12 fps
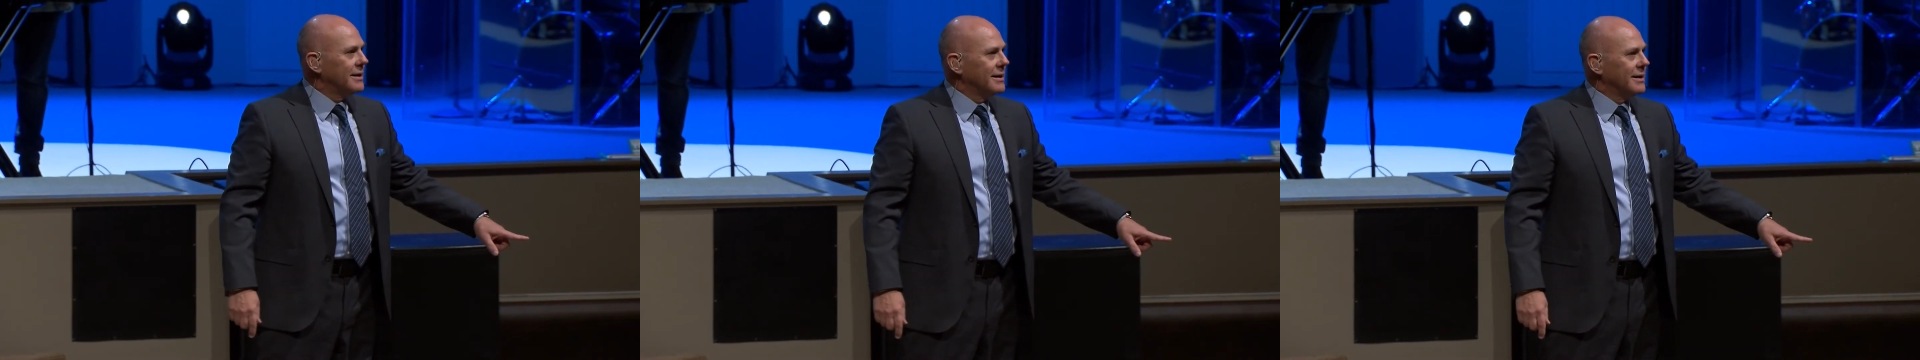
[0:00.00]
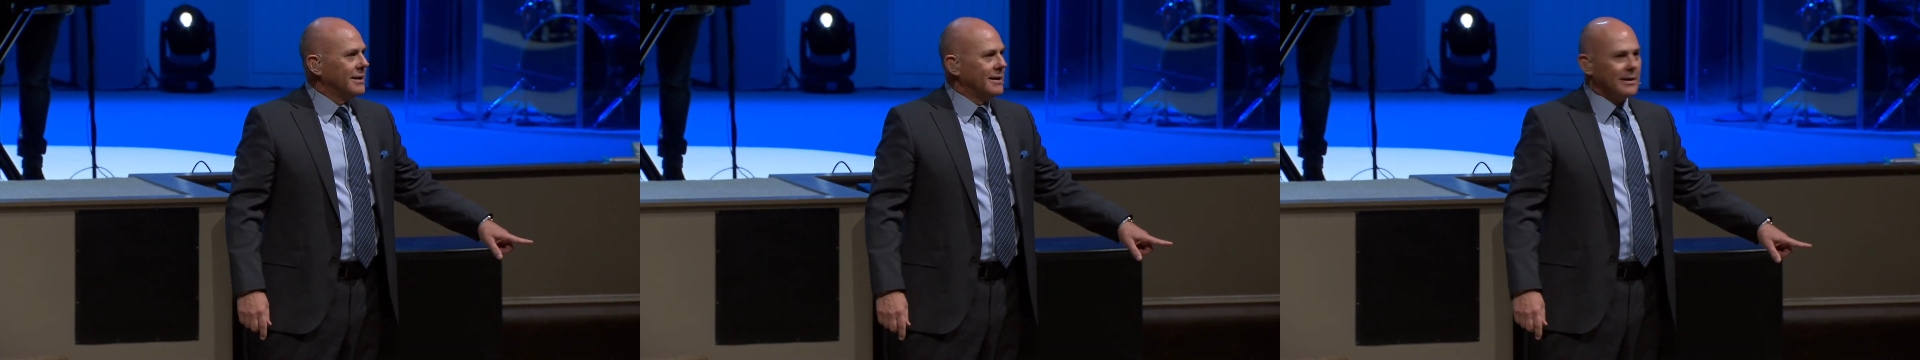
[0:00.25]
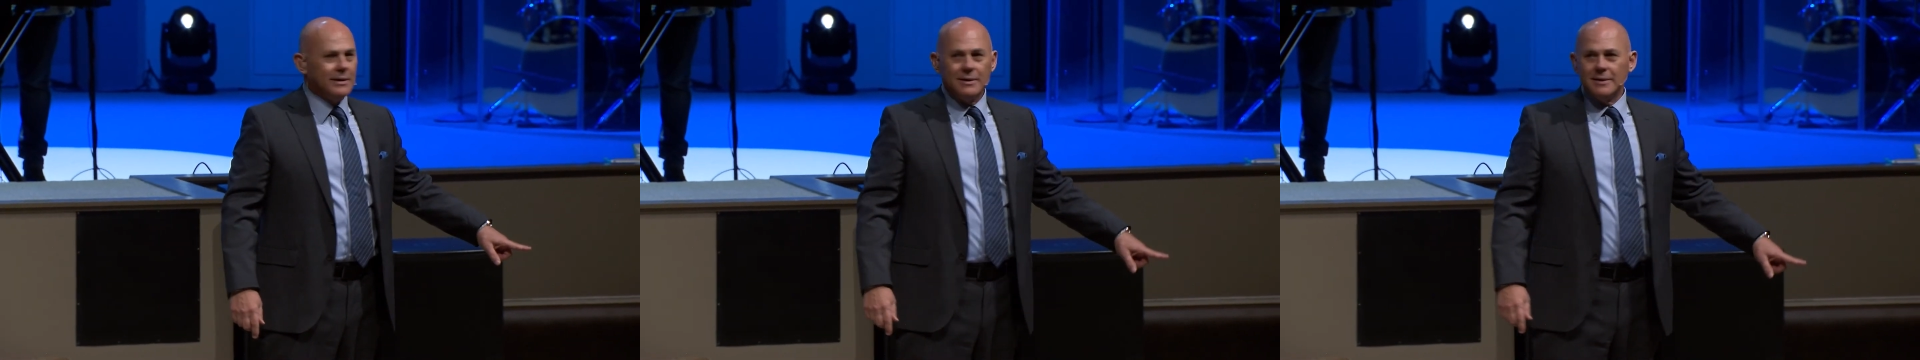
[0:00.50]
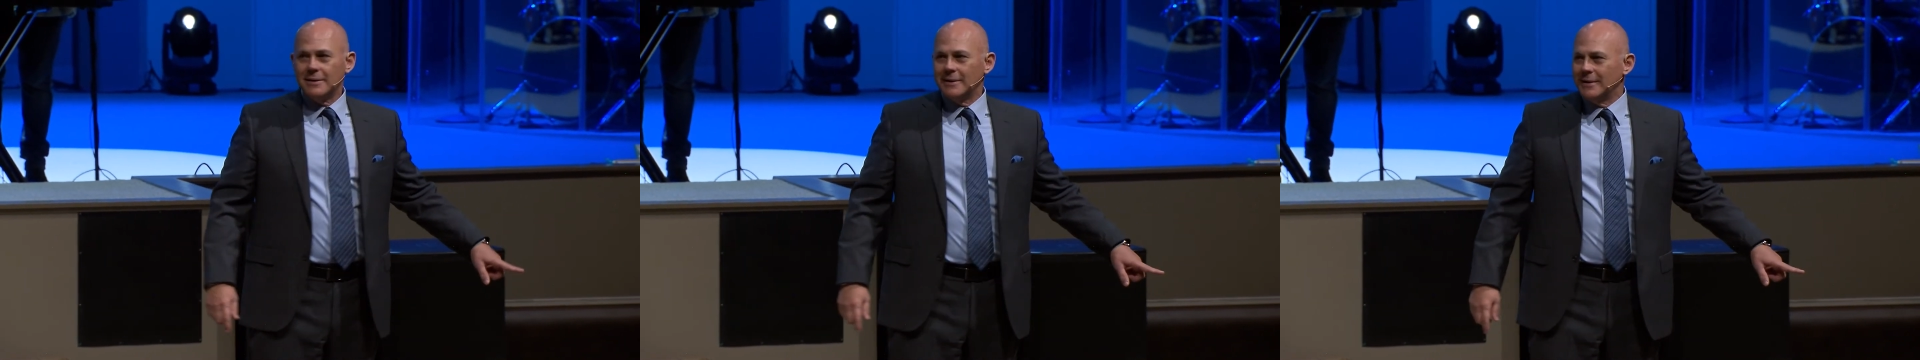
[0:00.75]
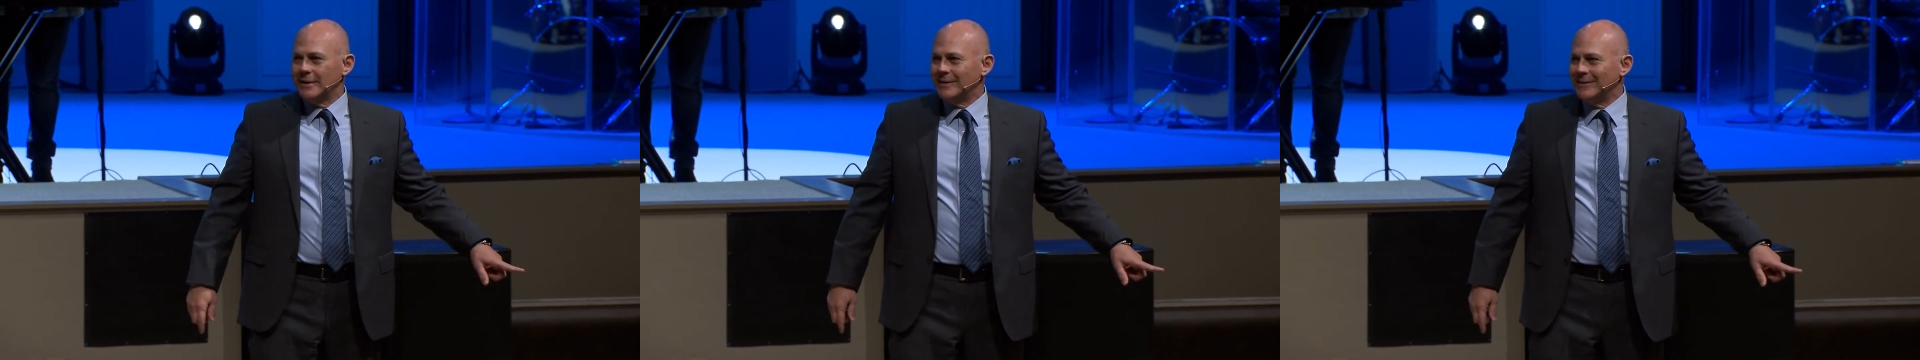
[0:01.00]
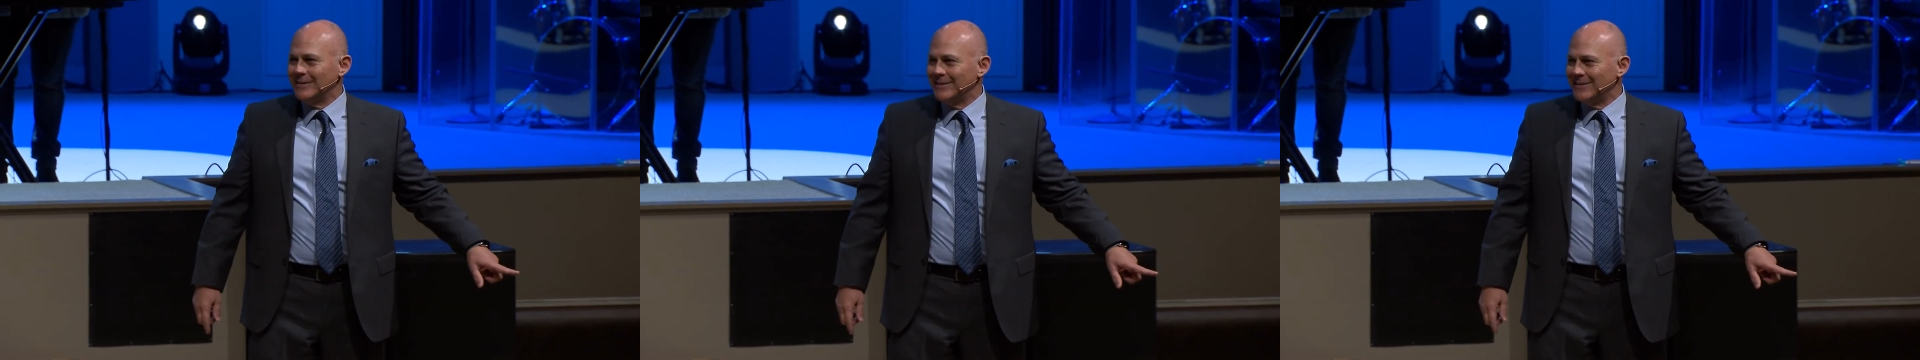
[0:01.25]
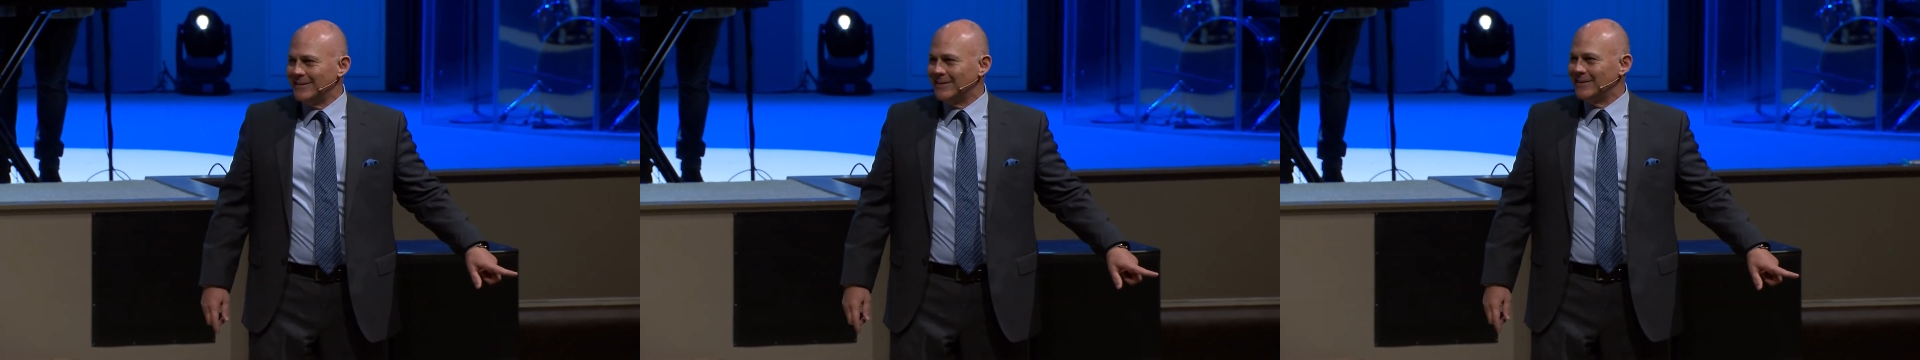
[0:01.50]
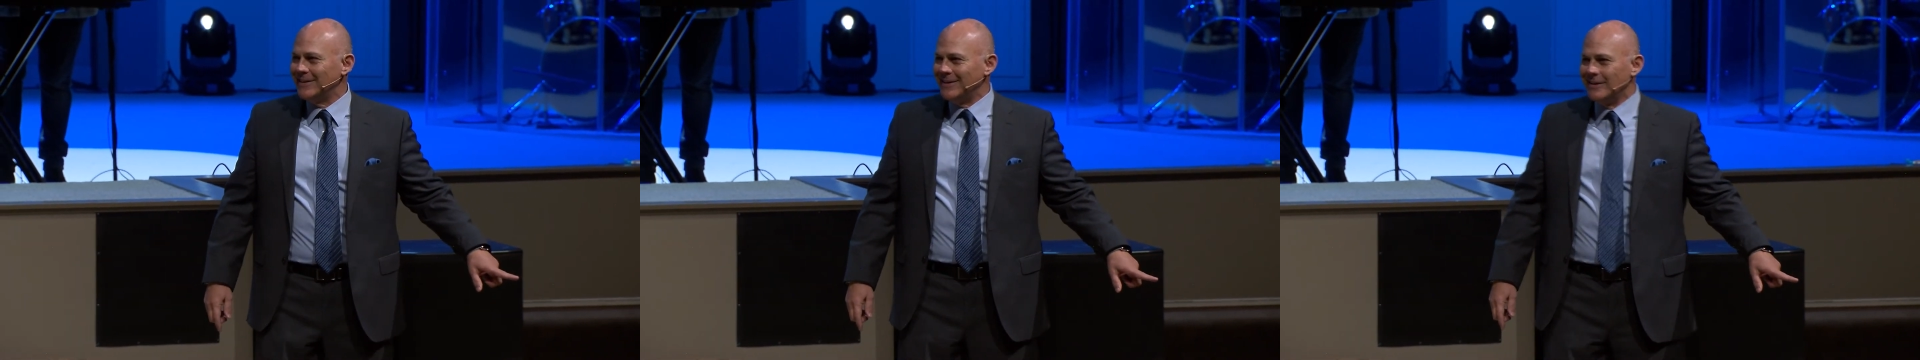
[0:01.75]

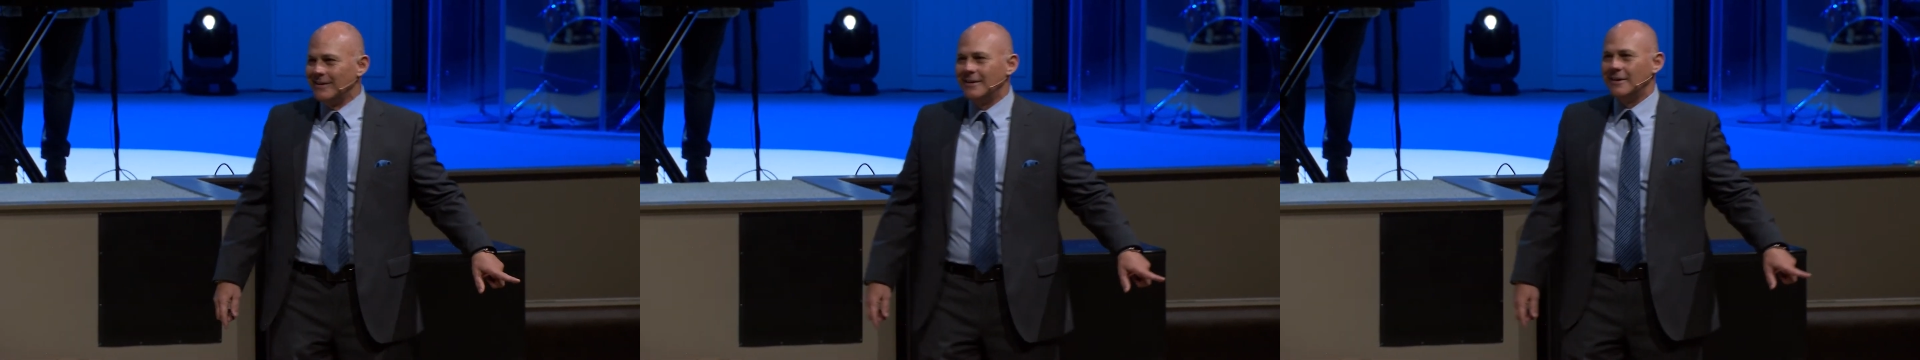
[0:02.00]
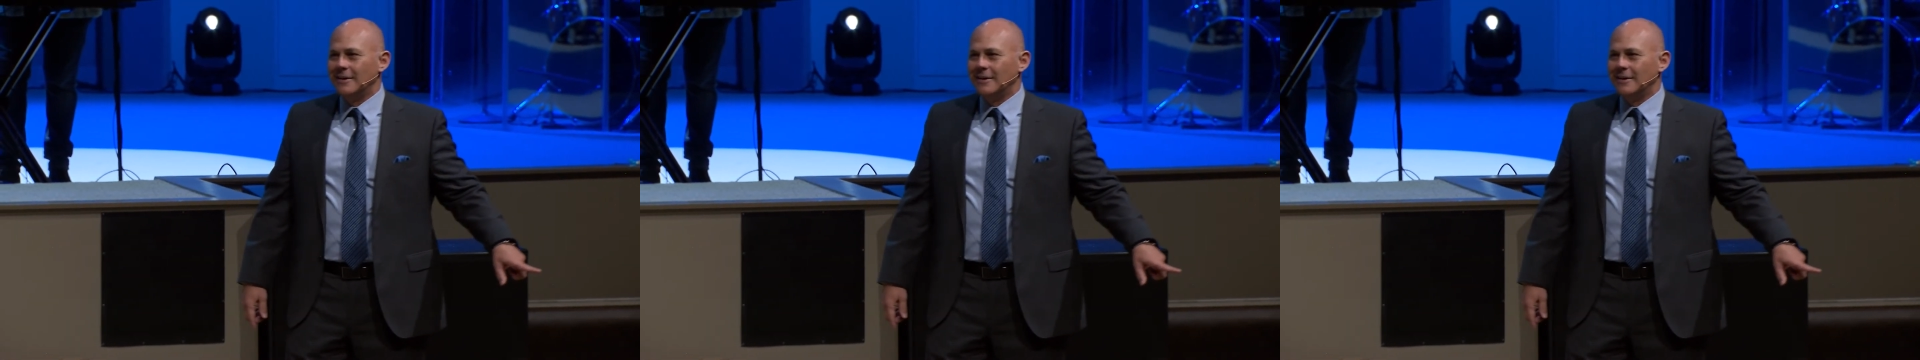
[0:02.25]
(silence)